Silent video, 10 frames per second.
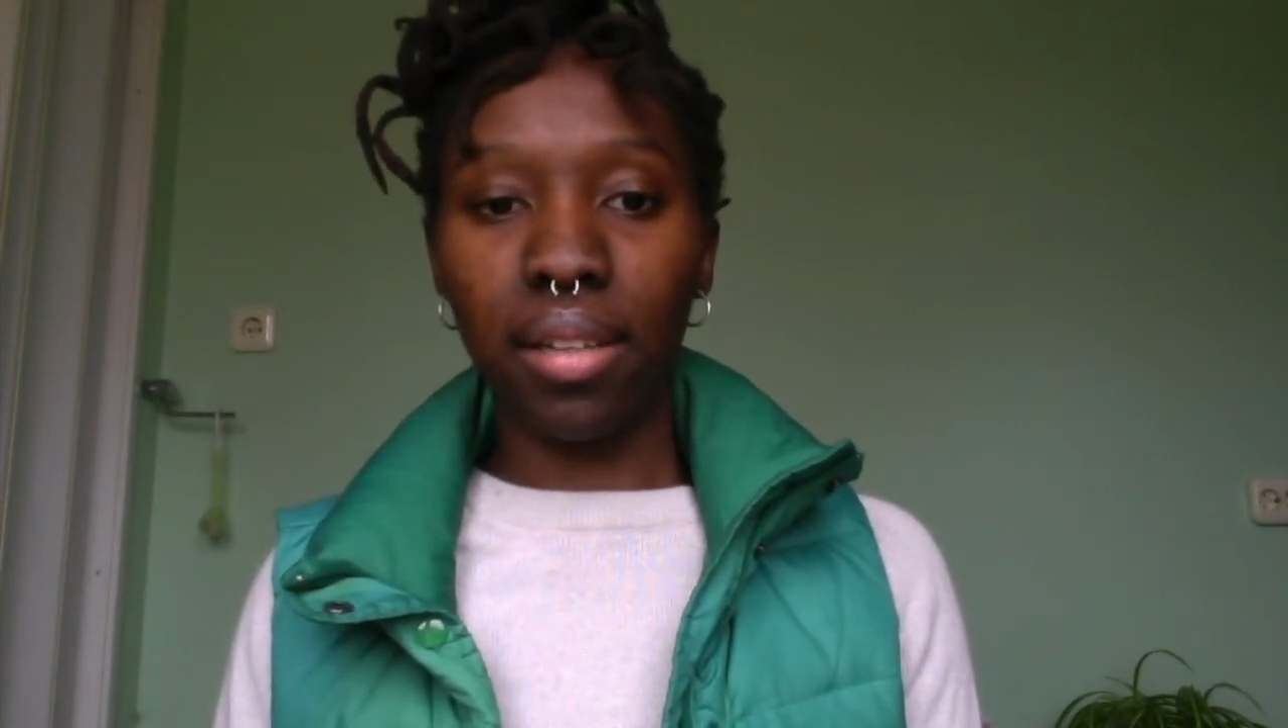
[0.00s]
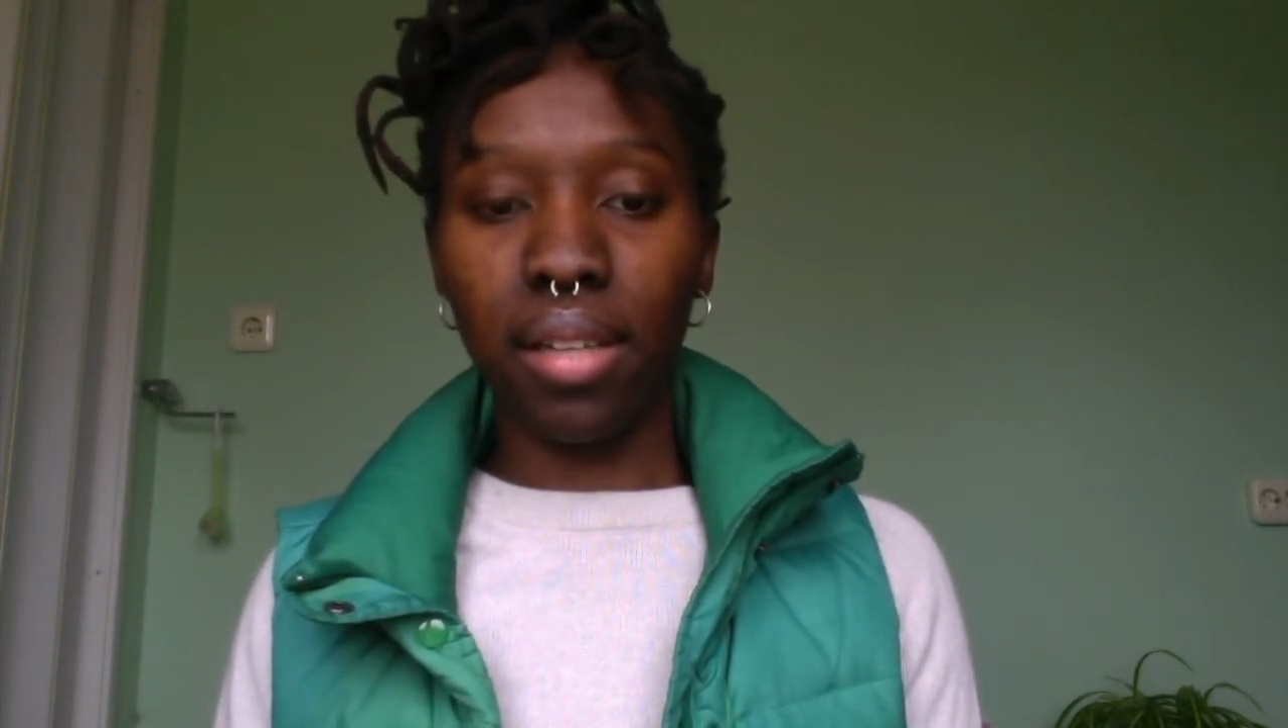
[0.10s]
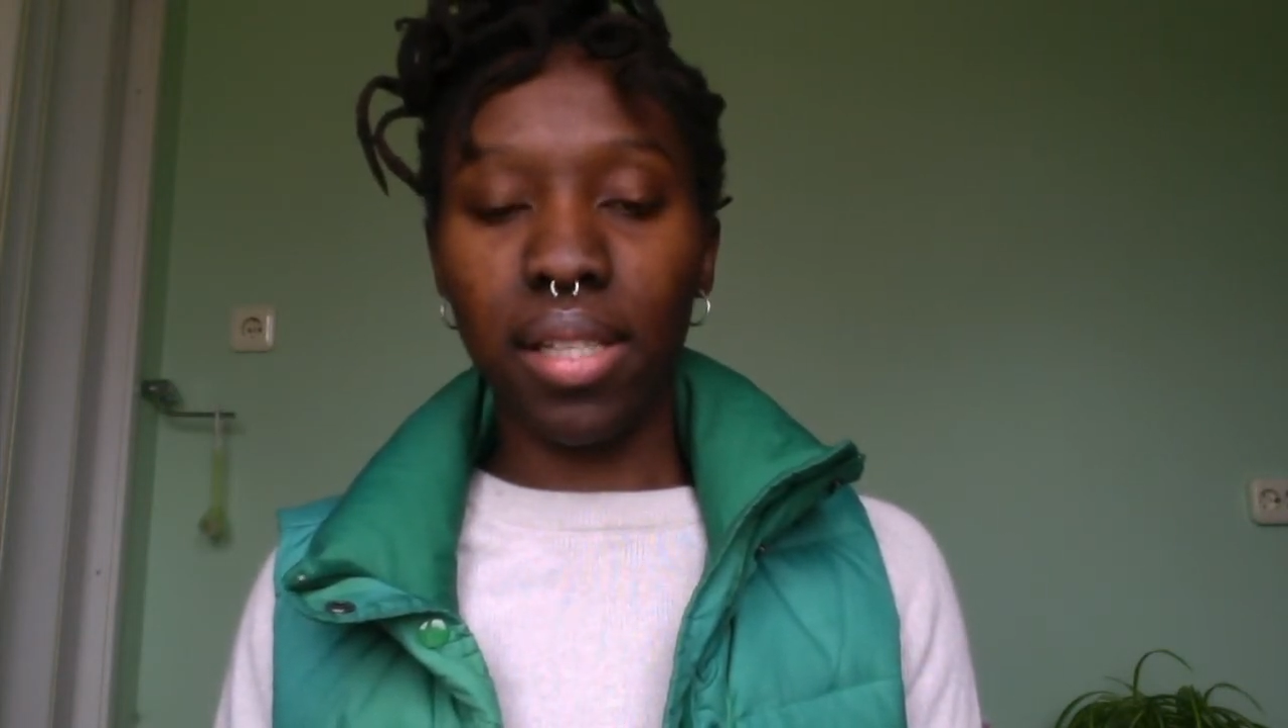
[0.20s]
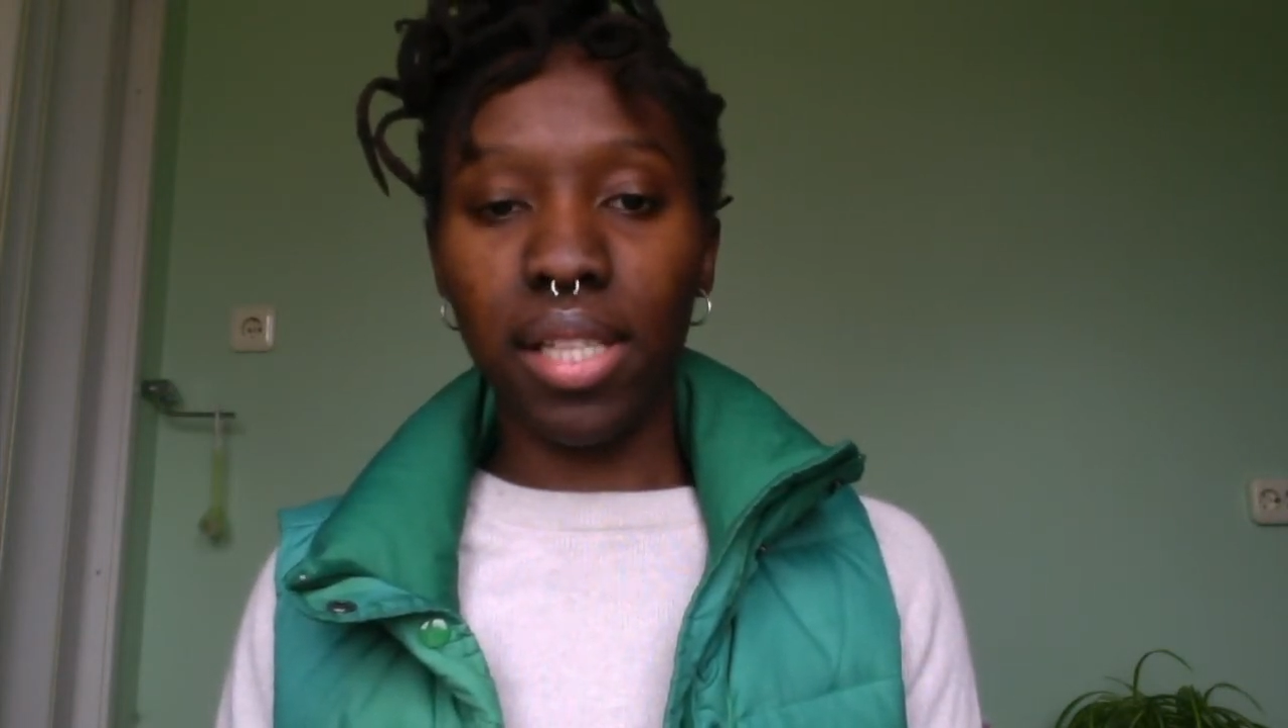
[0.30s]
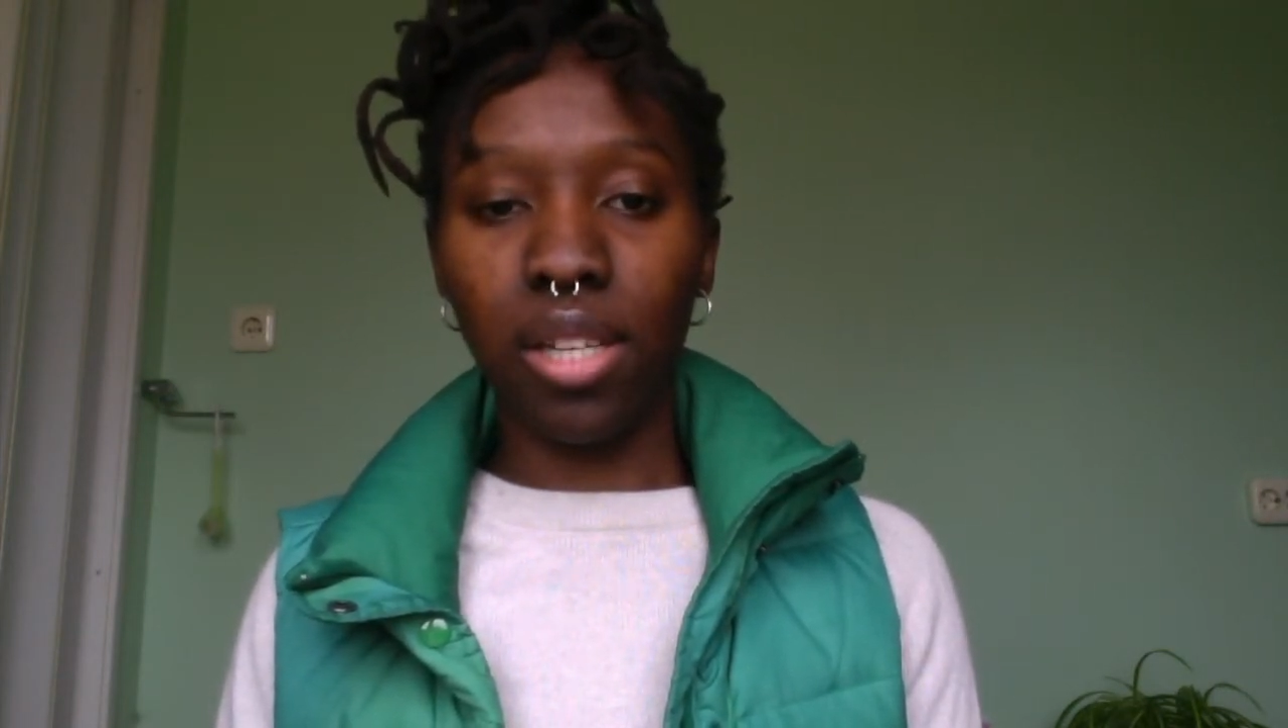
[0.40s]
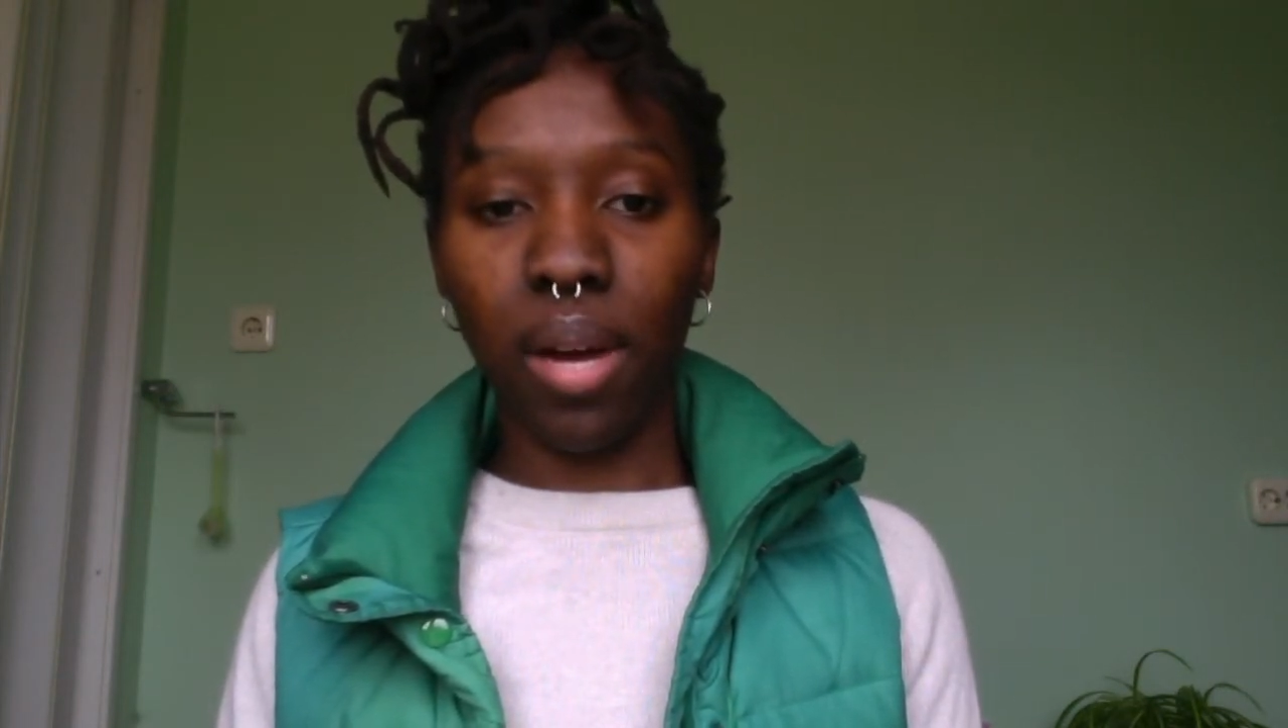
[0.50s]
instant